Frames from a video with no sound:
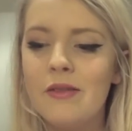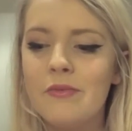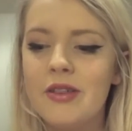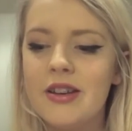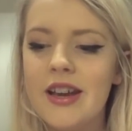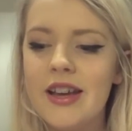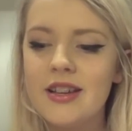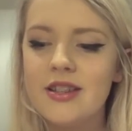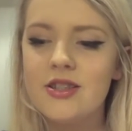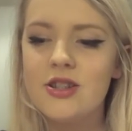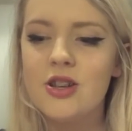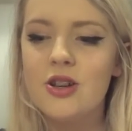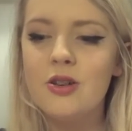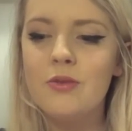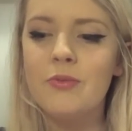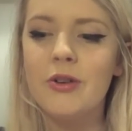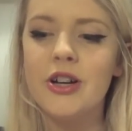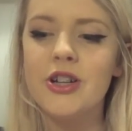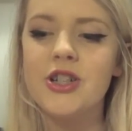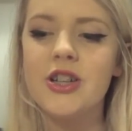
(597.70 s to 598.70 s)
The next
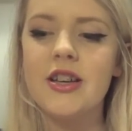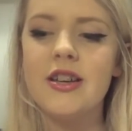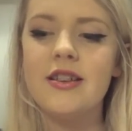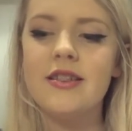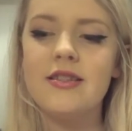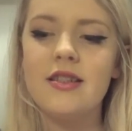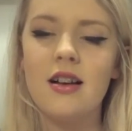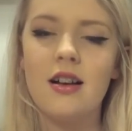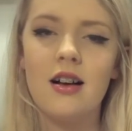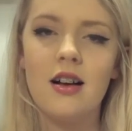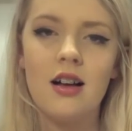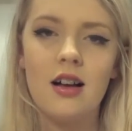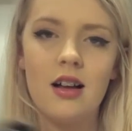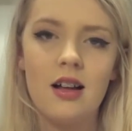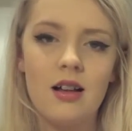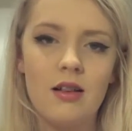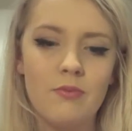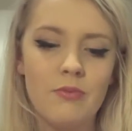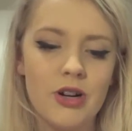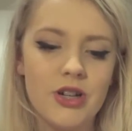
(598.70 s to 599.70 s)
two brushes
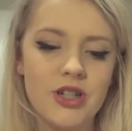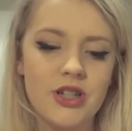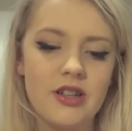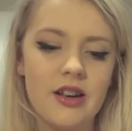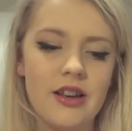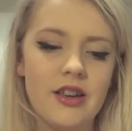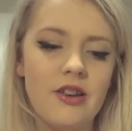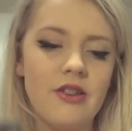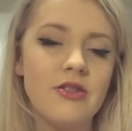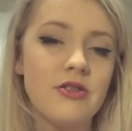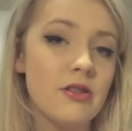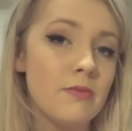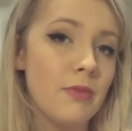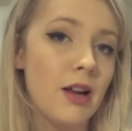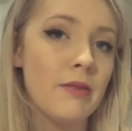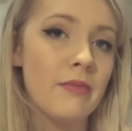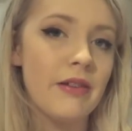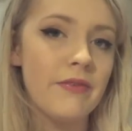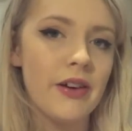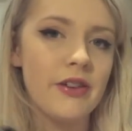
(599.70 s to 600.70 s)
are brushes I use to
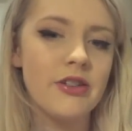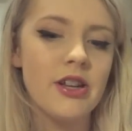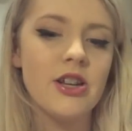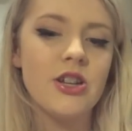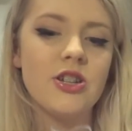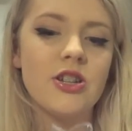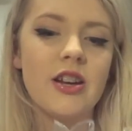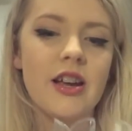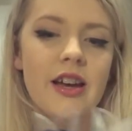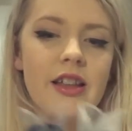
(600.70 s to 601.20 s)
apply my foundation,